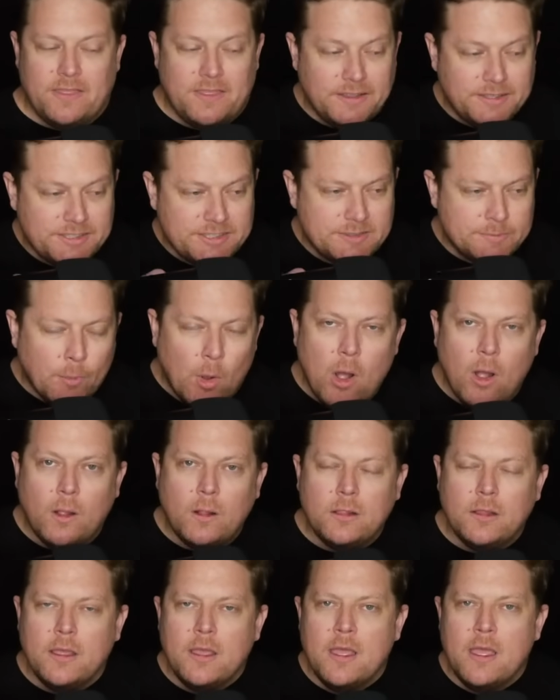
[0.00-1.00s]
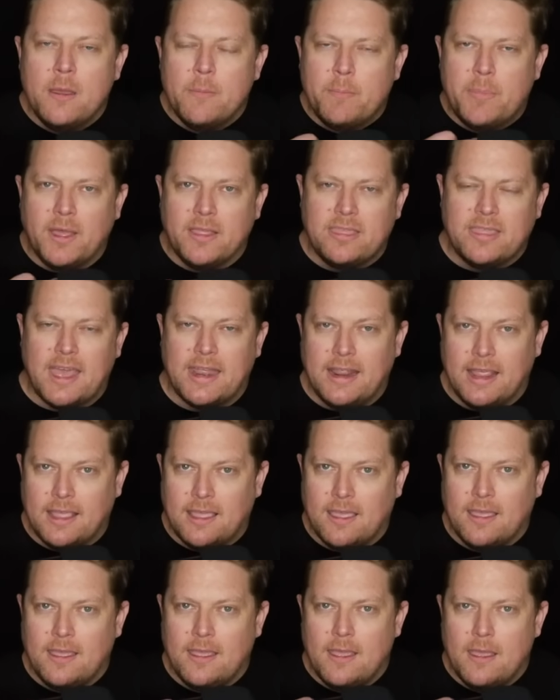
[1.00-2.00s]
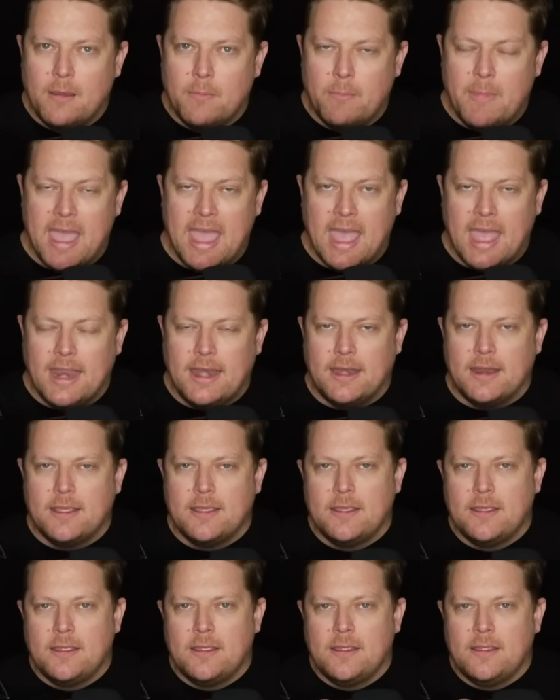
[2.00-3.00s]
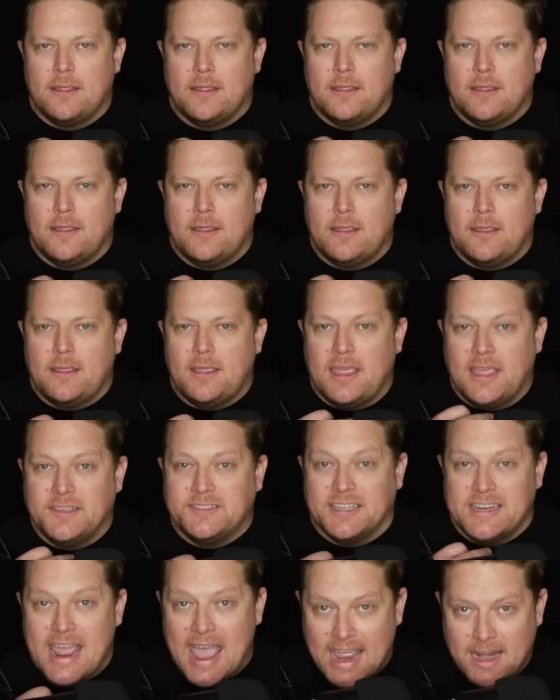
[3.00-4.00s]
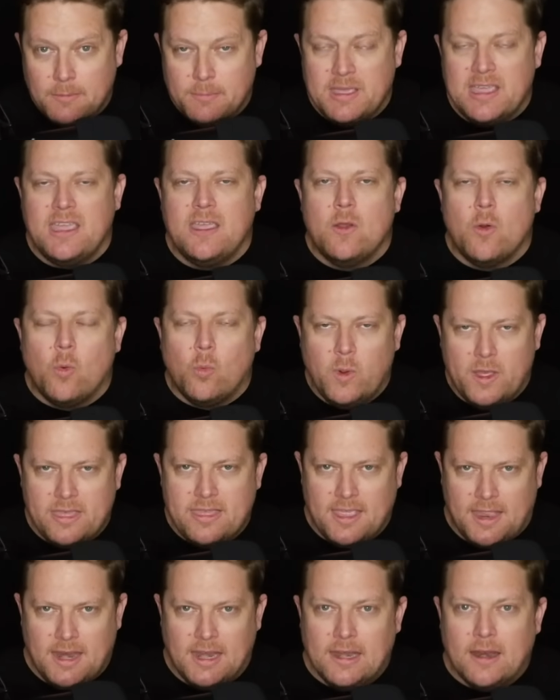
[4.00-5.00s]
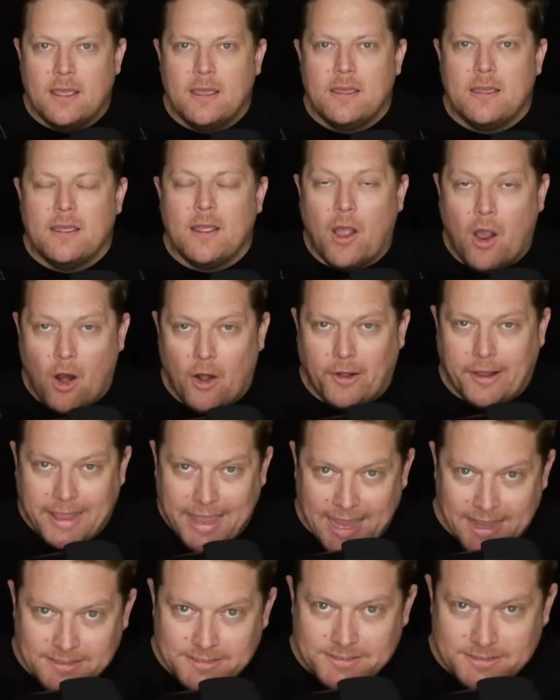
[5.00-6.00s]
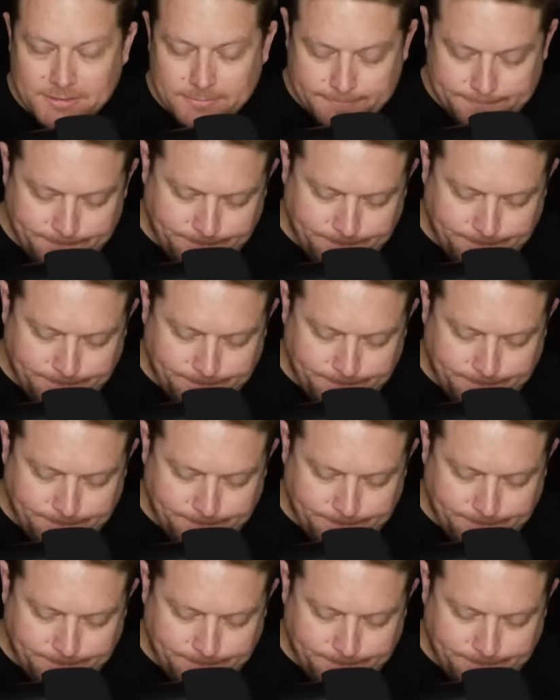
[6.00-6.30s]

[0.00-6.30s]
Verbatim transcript: This small, pathetic man is an enemy within our gates.